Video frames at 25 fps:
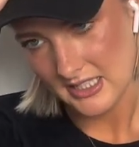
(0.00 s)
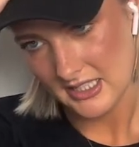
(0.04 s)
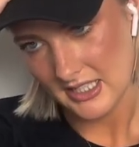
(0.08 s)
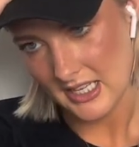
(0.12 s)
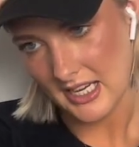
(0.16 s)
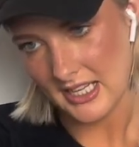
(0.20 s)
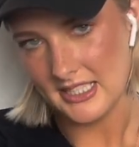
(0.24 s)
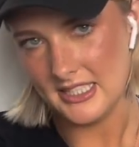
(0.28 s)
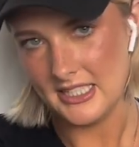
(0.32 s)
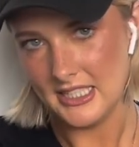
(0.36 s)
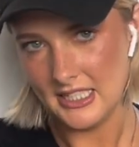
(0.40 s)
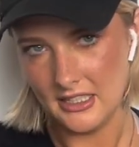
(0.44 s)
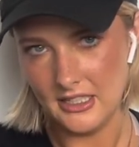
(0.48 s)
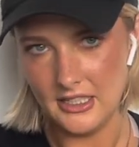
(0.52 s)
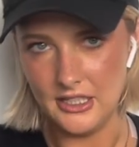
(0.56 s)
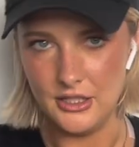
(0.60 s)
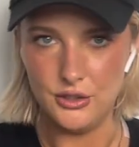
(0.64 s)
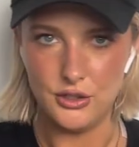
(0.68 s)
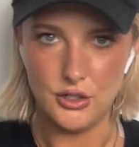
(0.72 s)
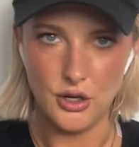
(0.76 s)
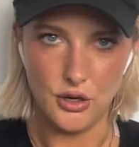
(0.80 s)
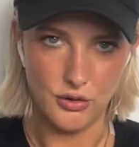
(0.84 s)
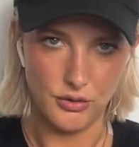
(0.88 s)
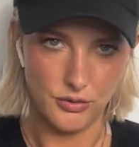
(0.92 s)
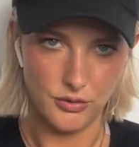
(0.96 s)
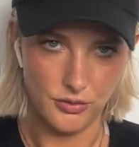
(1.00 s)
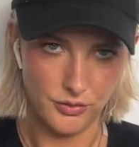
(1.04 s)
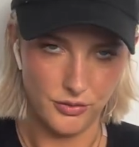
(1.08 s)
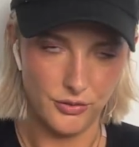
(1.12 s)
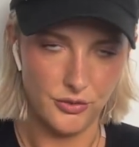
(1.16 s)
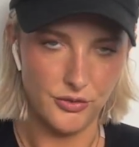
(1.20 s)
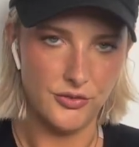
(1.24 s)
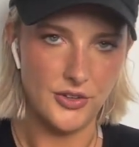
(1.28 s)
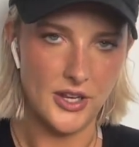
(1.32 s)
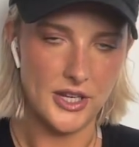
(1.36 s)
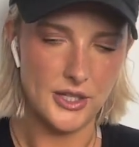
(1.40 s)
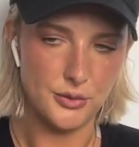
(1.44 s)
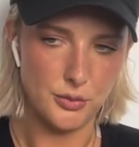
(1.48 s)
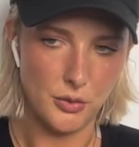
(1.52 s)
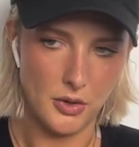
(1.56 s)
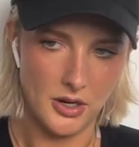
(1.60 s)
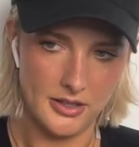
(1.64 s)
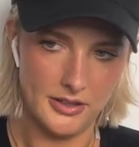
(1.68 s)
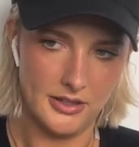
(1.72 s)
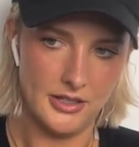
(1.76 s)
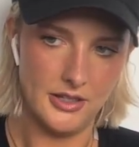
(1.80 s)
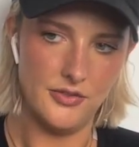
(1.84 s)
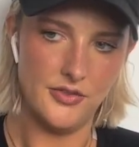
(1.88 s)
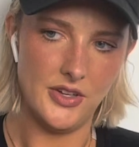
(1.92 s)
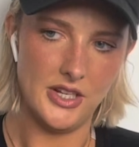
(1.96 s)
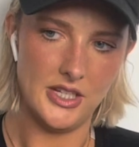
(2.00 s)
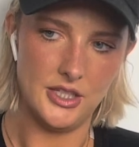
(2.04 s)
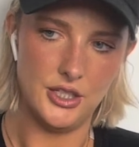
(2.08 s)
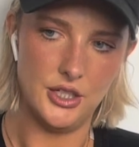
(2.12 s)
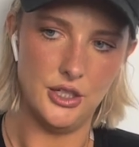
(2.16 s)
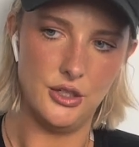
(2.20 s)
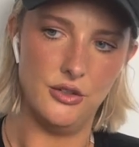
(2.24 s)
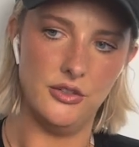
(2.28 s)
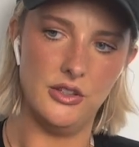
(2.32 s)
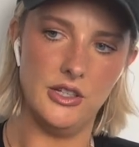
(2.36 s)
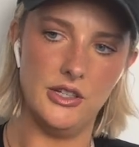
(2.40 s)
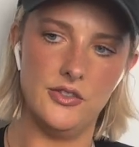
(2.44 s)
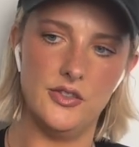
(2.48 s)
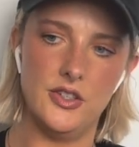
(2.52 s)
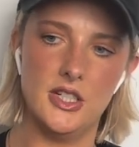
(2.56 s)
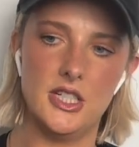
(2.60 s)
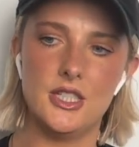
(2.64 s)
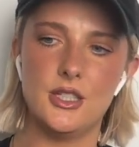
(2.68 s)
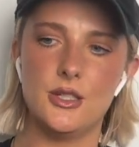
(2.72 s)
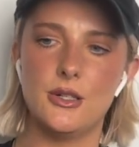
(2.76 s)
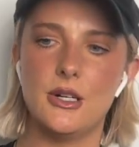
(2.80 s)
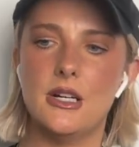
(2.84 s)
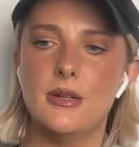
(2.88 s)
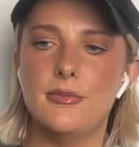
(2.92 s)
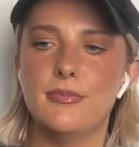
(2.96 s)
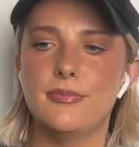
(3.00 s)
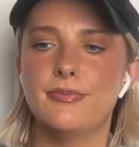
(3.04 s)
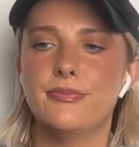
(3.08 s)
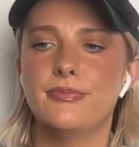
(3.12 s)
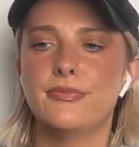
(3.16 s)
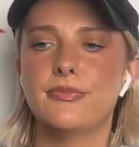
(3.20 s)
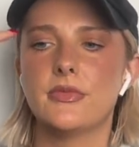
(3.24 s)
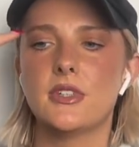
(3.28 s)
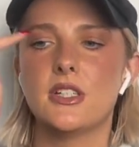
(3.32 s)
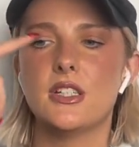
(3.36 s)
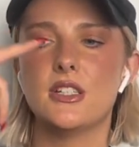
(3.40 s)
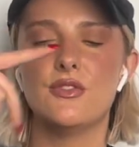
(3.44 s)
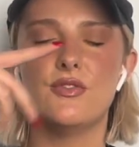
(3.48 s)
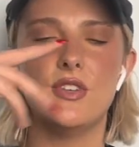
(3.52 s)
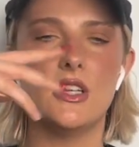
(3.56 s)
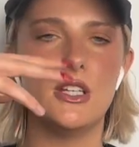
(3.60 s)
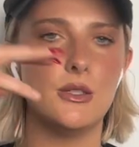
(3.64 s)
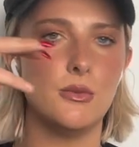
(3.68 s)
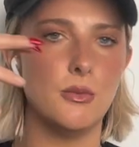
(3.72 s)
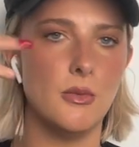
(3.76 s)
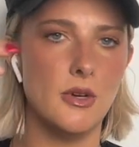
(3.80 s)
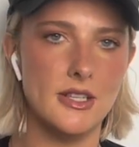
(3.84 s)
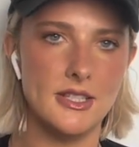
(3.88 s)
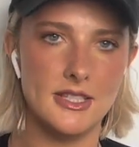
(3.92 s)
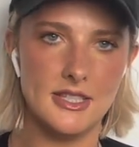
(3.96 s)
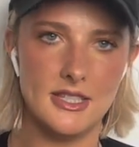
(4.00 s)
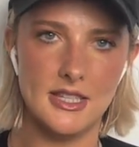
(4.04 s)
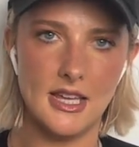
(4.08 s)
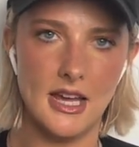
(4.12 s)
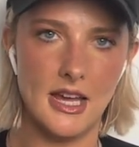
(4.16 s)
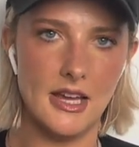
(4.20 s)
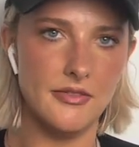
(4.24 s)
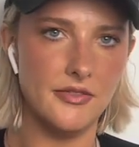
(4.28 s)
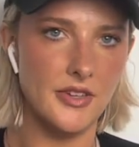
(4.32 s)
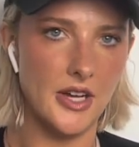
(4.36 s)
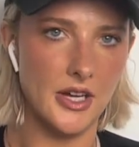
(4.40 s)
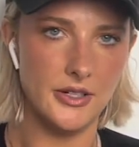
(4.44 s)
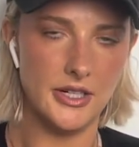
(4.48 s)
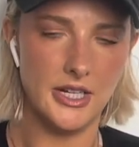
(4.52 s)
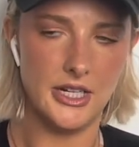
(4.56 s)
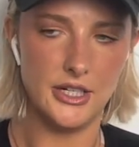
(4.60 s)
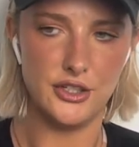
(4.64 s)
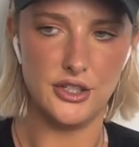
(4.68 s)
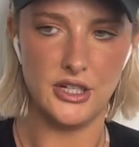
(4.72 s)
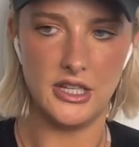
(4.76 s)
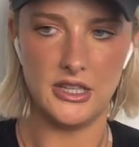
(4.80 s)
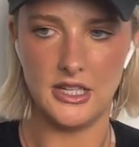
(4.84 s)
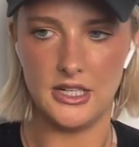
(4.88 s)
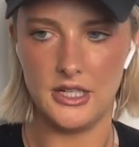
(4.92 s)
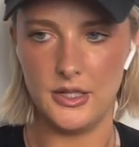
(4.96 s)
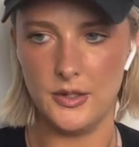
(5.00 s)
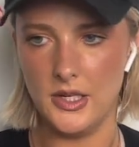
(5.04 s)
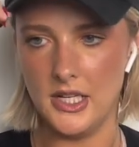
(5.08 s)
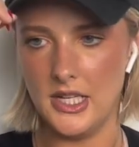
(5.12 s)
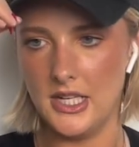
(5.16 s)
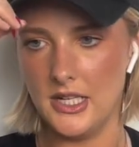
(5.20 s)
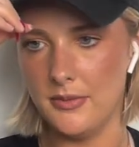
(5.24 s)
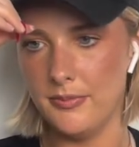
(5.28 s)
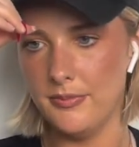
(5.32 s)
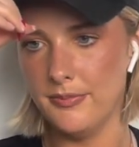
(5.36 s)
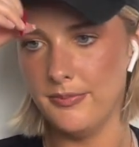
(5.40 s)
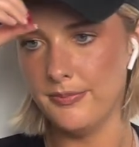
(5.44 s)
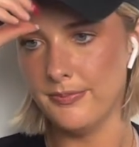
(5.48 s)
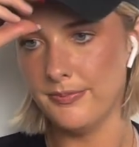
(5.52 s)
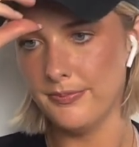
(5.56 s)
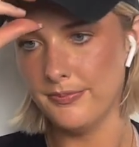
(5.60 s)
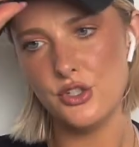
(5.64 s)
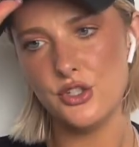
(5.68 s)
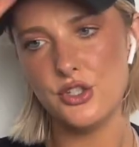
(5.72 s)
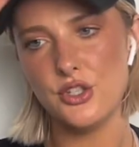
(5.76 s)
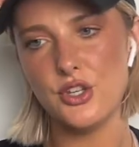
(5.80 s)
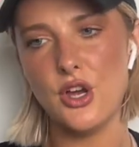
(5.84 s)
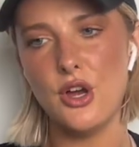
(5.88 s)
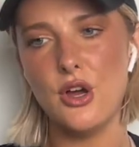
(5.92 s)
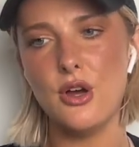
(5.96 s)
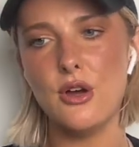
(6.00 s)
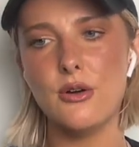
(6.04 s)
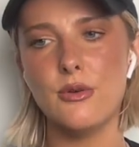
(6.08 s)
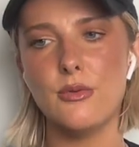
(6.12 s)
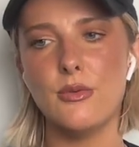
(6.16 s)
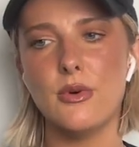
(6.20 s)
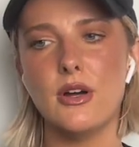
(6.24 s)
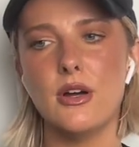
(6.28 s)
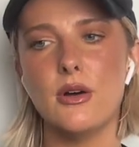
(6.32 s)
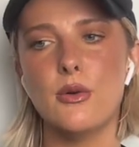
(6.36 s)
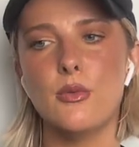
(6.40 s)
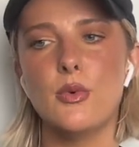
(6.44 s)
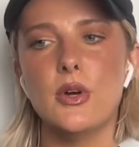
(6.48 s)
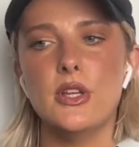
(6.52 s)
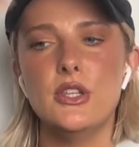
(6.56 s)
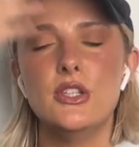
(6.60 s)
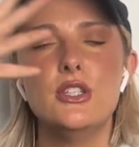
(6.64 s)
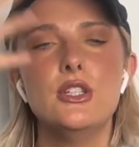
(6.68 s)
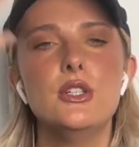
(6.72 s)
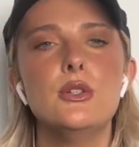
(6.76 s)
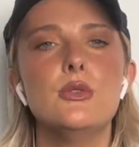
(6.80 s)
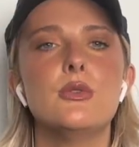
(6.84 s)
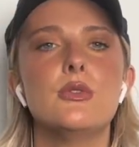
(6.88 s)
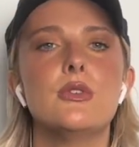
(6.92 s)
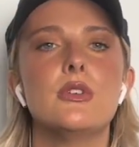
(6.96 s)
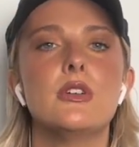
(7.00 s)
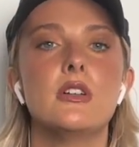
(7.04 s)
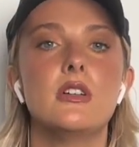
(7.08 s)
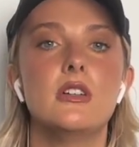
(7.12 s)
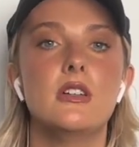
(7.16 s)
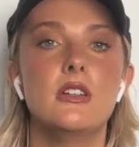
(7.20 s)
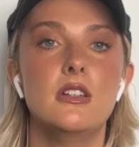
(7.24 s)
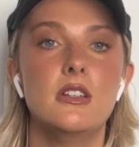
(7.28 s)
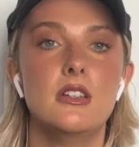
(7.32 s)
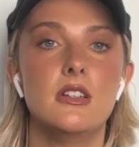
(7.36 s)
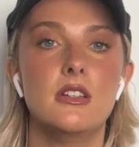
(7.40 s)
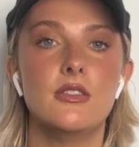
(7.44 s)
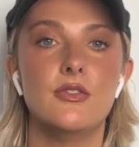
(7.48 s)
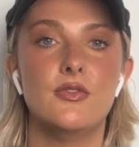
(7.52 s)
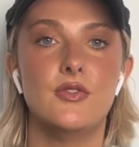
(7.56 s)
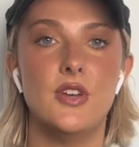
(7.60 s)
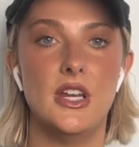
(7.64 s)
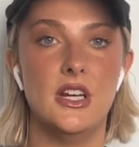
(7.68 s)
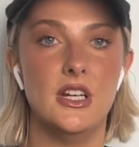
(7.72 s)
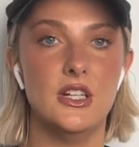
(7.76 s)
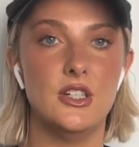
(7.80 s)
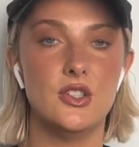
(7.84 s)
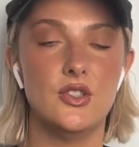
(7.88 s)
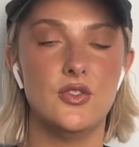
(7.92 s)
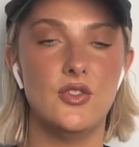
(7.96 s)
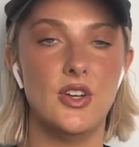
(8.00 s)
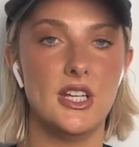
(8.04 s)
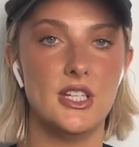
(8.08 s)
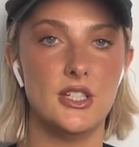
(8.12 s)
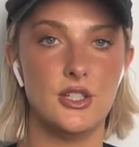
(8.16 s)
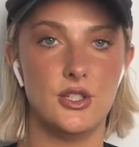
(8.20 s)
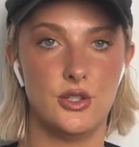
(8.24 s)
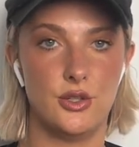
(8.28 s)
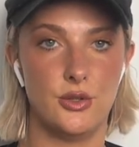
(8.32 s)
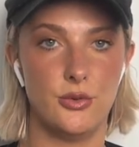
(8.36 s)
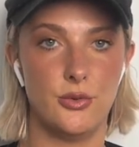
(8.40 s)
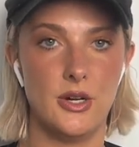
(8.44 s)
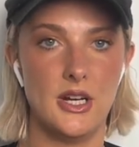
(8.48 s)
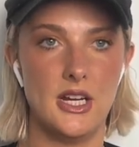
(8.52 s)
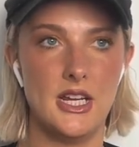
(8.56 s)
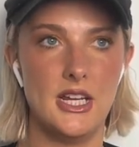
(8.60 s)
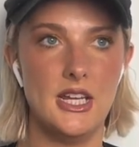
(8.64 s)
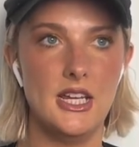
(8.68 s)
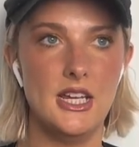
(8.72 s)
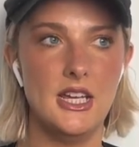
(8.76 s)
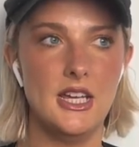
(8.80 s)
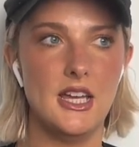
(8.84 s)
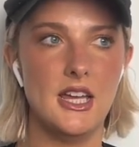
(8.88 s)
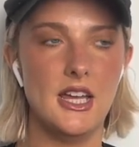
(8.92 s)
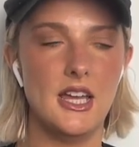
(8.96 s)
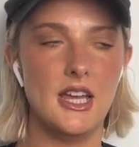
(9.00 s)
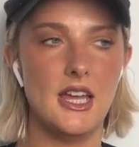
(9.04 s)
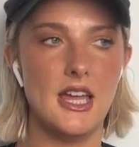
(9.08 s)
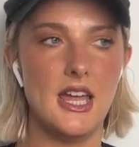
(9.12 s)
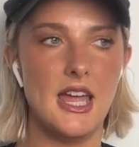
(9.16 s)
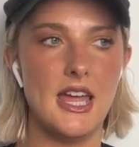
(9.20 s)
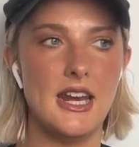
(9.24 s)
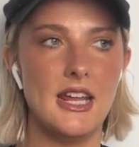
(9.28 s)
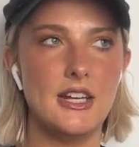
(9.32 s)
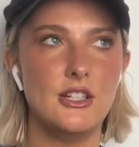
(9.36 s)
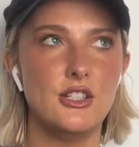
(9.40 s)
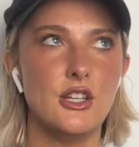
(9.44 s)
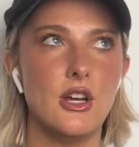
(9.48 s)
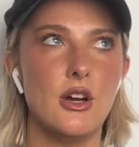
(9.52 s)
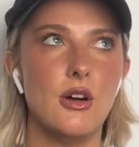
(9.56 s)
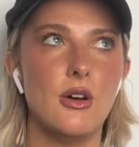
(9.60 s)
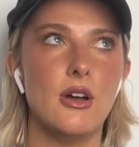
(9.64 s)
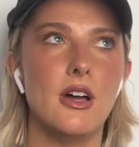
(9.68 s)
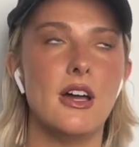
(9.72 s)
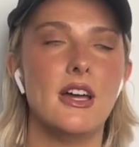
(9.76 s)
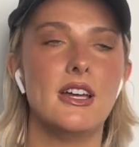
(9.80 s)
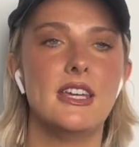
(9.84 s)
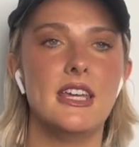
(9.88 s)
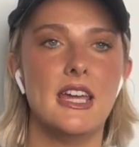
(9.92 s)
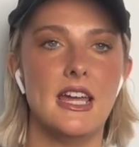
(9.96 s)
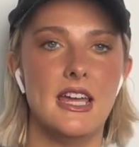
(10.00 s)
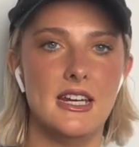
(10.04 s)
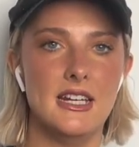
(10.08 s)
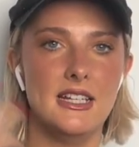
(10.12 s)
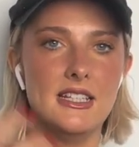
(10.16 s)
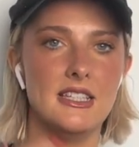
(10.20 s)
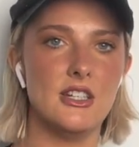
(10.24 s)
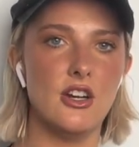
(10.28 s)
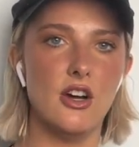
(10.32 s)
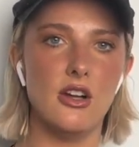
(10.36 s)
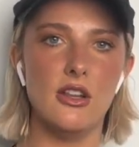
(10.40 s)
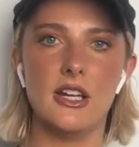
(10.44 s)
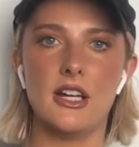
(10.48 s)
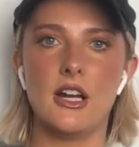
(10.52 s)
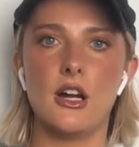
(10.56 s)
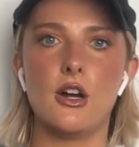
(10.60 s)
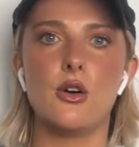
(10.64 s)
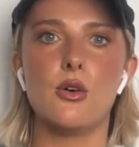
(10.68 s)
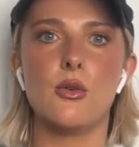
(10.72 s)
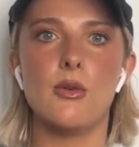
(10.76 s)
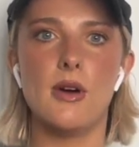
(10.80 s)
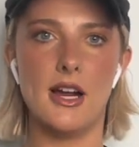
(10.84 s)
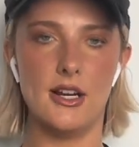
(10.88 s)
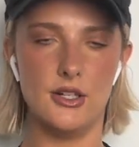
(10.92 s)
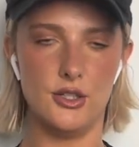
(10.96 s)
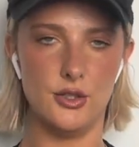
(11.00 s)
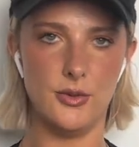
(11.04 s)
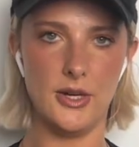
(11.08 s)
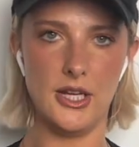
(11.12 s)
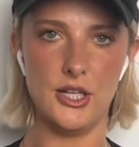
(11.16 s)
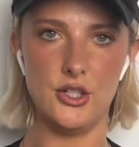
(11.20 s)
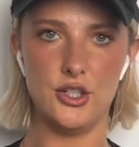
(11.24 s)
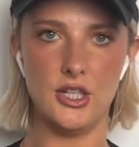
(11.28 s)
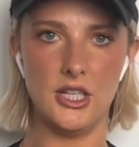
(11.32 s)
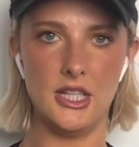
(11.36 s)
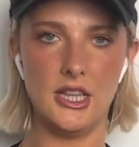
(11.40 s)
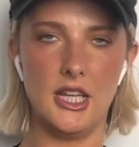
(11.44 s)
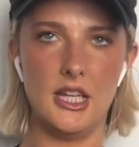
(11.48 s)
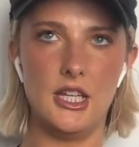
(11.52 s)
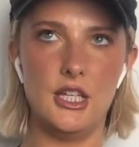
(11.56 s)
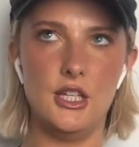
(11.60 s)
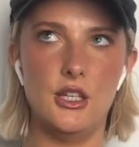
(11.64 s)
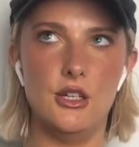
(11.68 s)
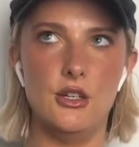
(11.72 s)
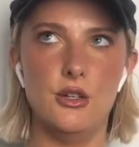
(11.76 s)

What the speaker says: ideally you go phase 1, then phase 2, then phase 3, because phase 1's that foundation that you need. So once you finish phase 3, and again, it's not like a graduation, like